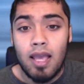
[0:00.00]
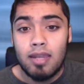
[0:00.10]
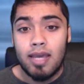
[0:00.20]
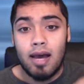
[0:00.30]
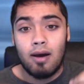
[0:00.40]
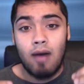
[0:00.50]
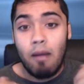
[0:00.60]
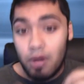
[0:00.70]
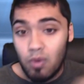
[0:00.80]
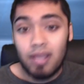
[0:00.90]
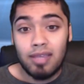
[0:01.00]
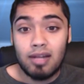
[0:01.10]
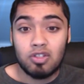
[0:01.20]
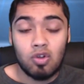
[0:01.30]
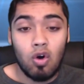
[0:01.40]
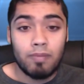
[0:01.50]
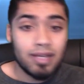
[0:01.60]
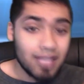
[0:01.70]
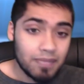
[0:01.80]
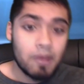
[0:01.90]
Now, I'm going to write that as a goal
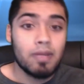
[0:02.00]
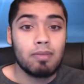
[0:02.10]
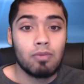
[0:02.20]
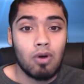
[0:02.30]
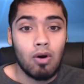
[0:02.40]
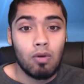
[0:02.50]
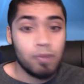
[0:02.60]
because that's my minimum goal.